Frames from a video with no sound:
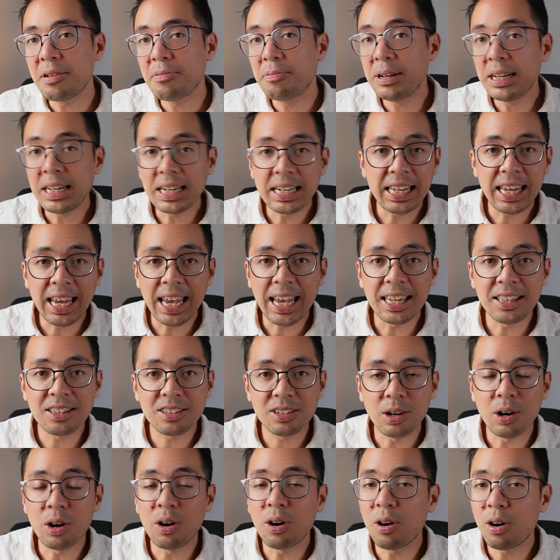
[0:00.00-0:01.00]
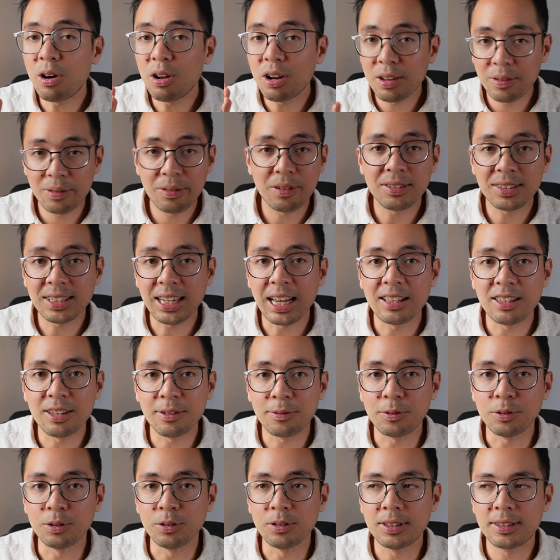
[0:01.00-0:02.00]
really hate all of those kinds of
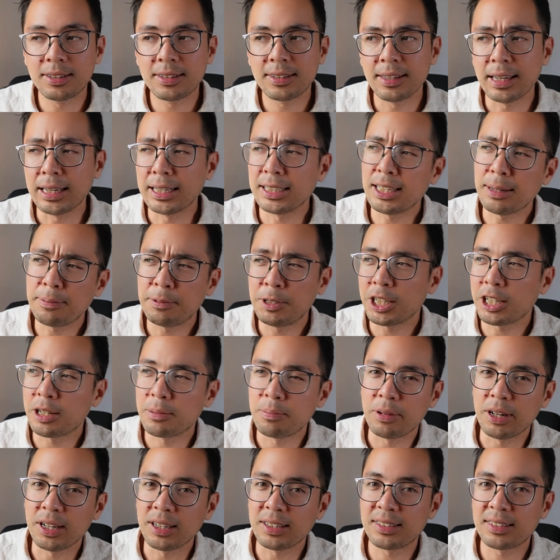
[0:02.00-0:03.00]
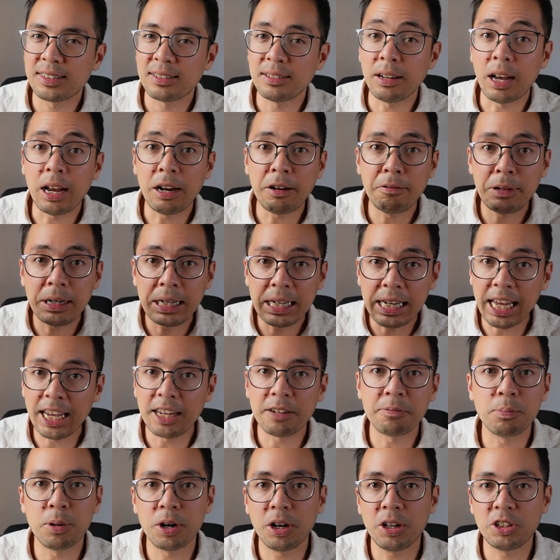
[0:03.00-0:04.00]
foods, except chicken breast. I really
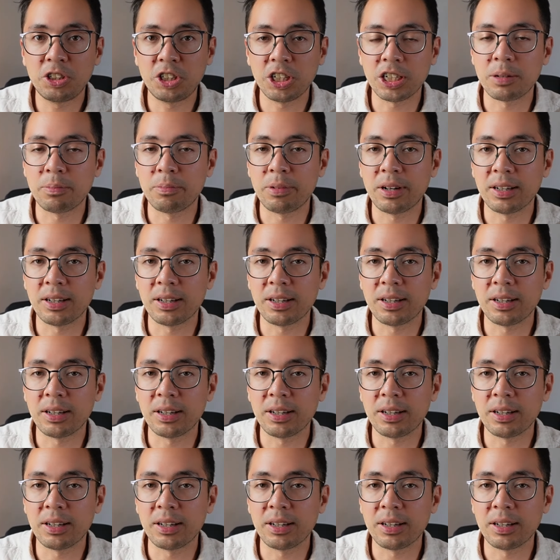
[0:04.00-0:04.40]
hate boiled chicken